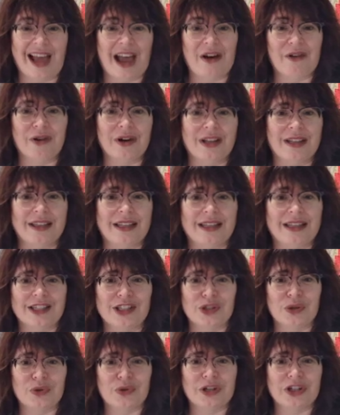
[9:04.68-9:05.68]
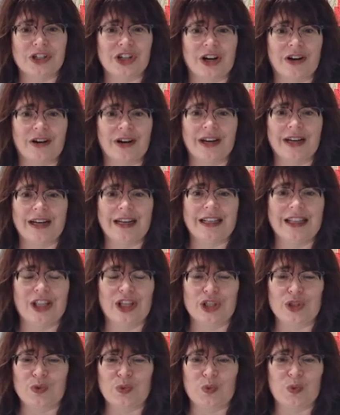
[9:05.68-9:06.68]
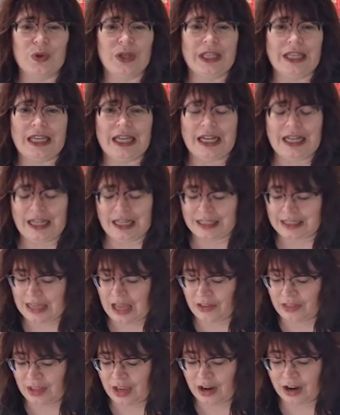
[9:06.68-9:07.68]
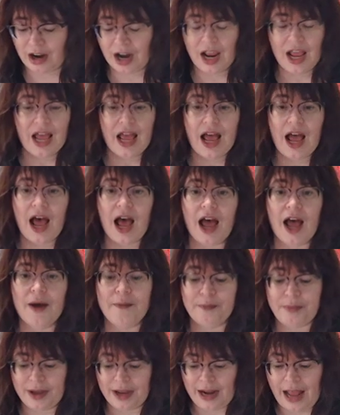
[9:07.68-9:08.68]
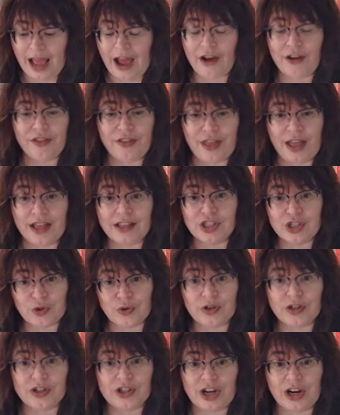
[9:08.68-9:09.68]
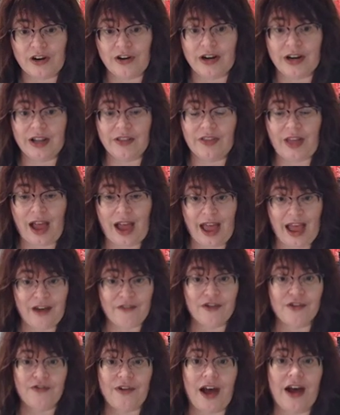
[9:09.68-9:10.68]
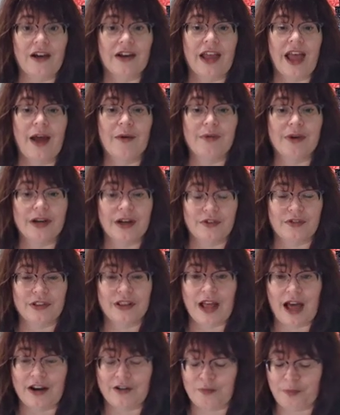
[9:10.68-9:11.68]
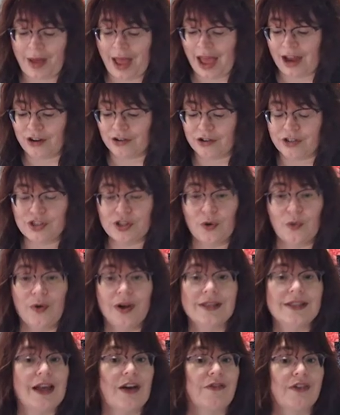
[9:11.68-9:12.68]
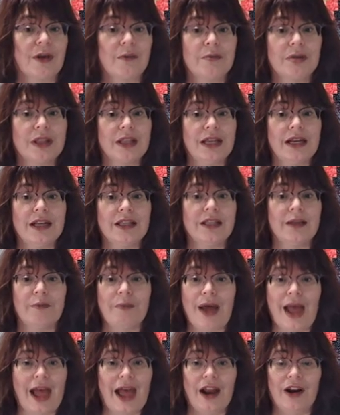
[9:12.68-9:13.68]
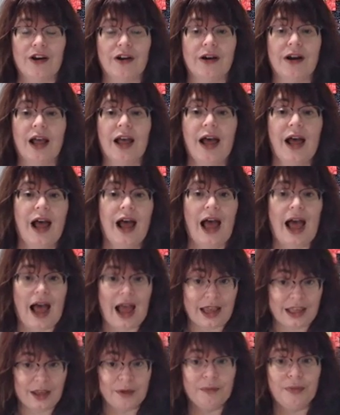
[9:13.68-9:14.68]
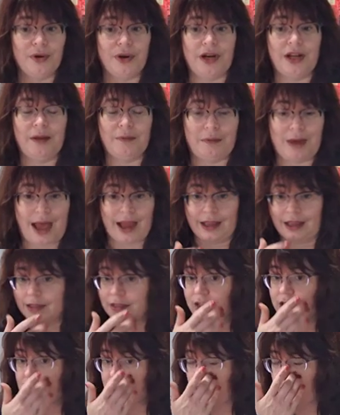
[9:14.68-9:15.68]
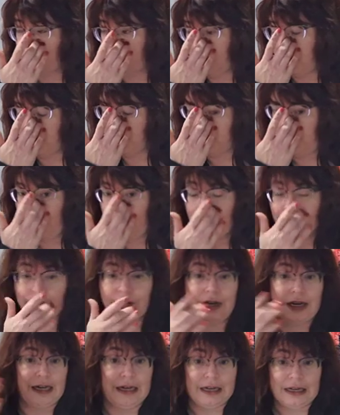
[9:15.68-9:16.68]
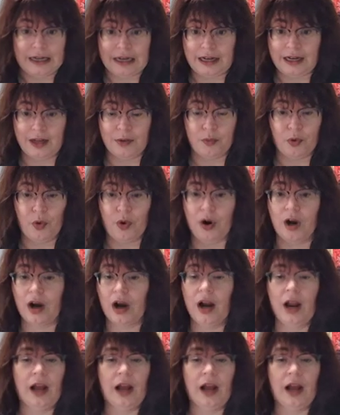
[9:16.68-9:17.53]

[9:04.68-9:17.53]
out in the storage area and it looks really hideous out there. But out in that storage area, I have a file cabinet of a lot of patterns. So once I've completed the pattern, I can put it back in storage. I don't need it anymore.